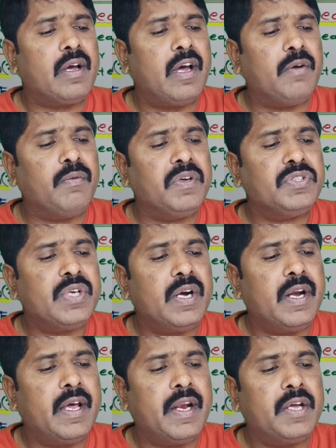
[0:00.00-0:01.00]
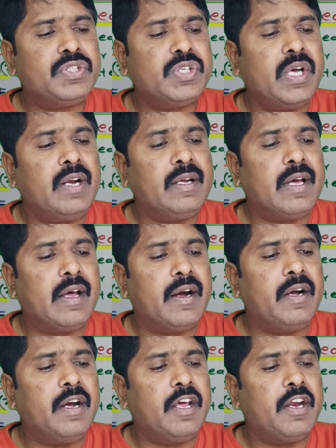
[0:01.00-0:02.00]
conventional direction,
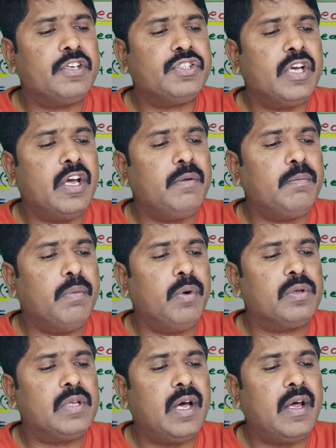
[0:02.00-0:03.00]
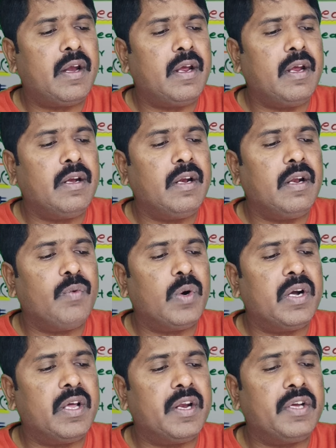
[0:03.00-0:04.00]
current direction, both are in
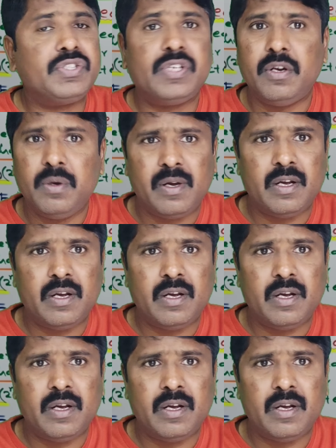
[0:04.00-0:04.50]
what direction?